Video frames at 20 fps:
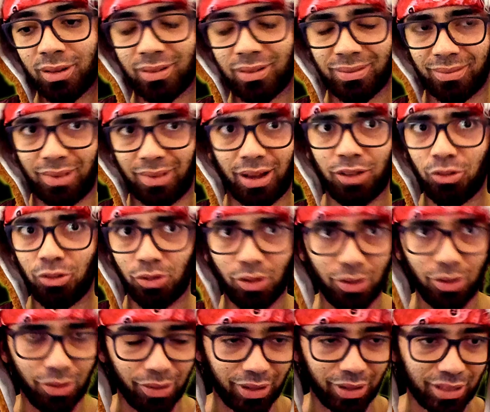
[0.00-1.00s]
I don't
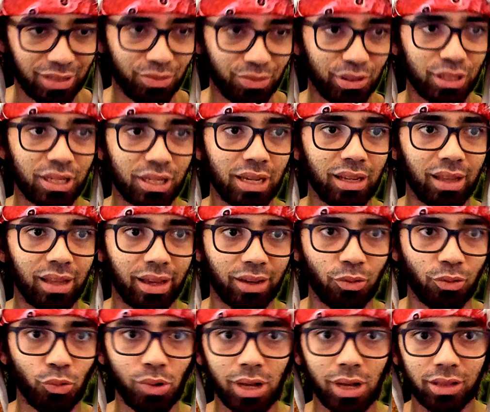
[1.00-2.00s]
know he was saying like
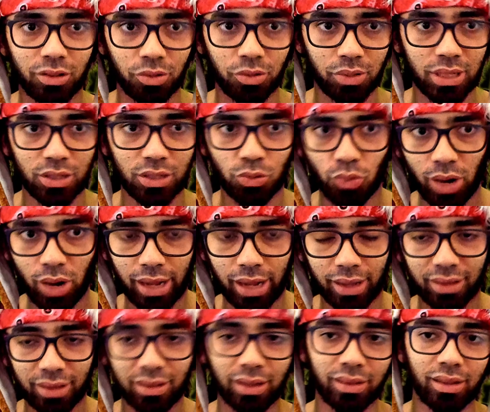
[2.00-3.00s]
water is
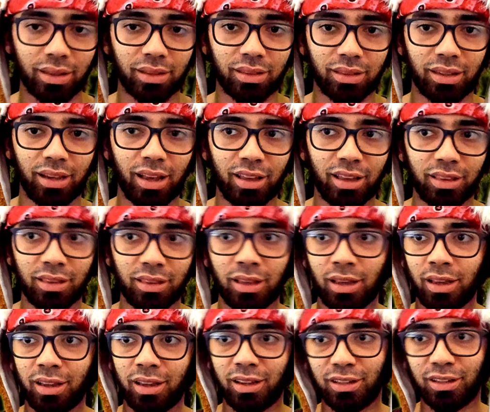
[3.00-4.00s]
wet and at the end
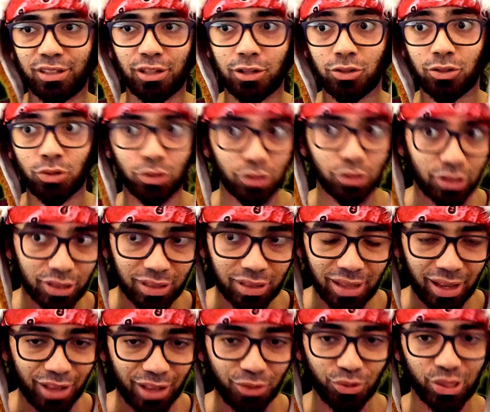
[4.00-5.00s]
He's discussing
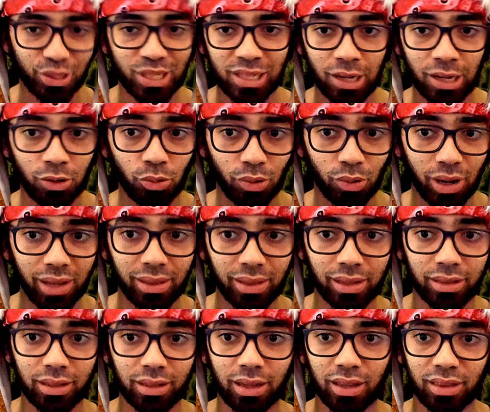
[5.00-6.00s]
that with Sakuran at
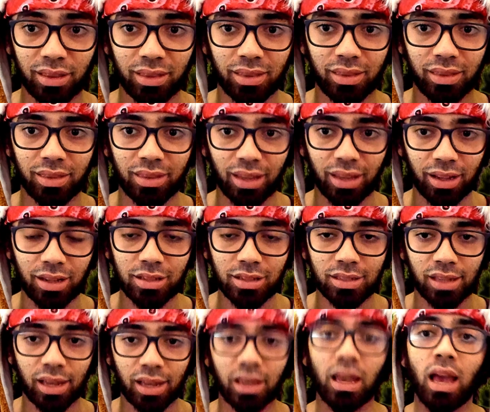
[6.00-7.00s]
the end. Then he
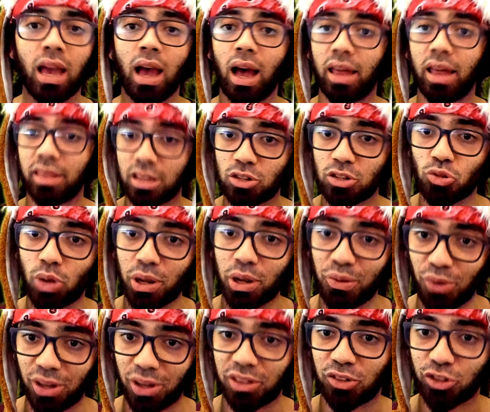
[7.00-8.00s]
say, and that's why
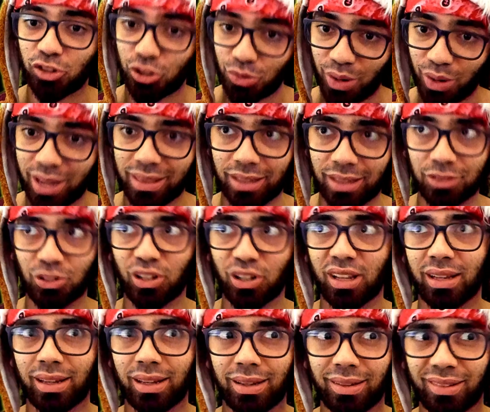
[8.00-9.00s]
water is wet. And you're
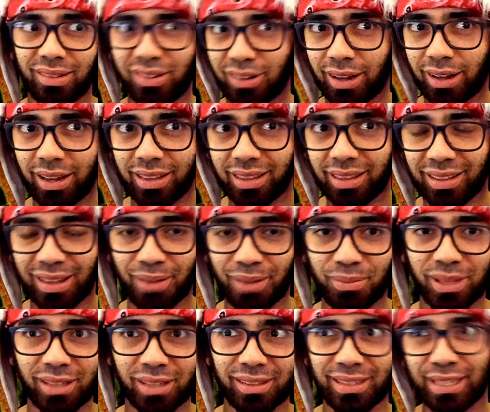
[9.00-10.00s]
like, okay, that happened
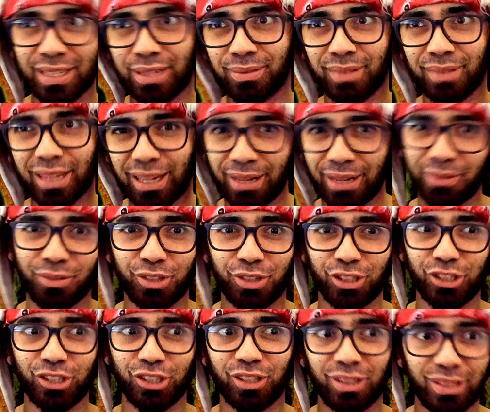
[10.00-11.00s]
at the same time,
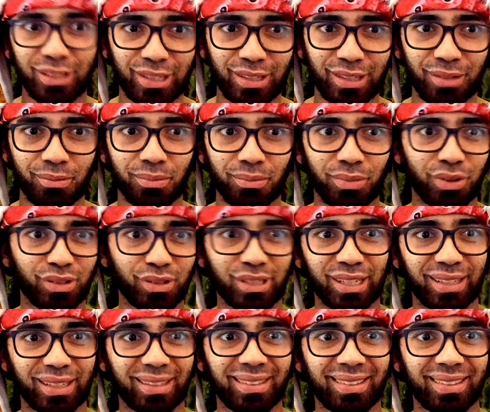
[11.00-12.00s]
which isn't
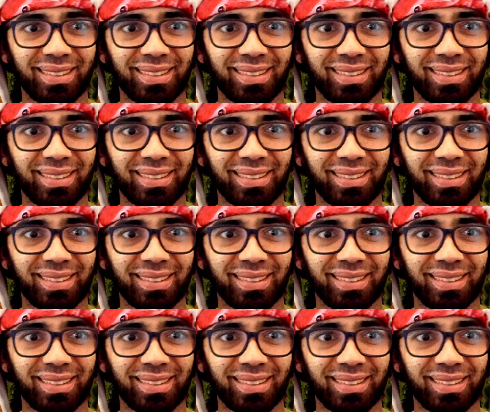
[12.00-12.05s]
important.